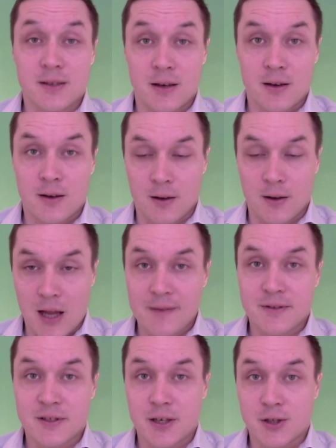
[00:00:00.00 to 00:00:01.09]
a, live
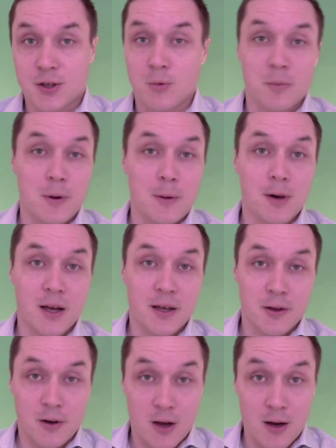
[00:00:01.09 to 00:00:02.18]
session where people either
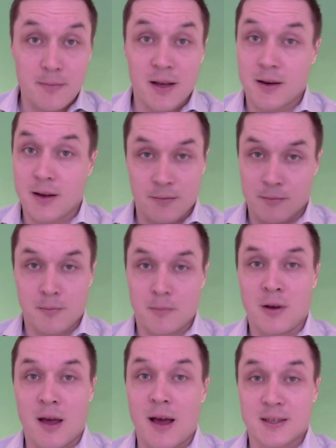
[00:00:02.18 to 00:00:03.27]
come and, and
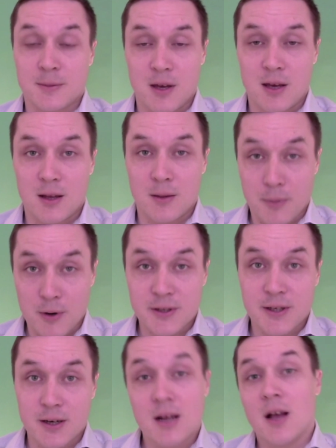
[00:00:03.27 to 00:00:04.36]
ask me in
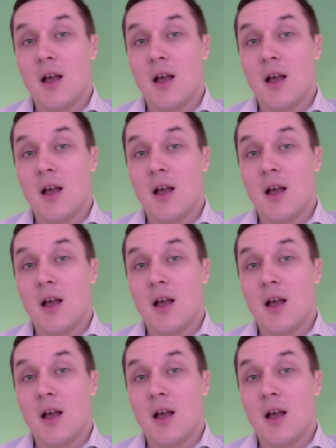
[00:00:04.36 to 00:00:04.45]
person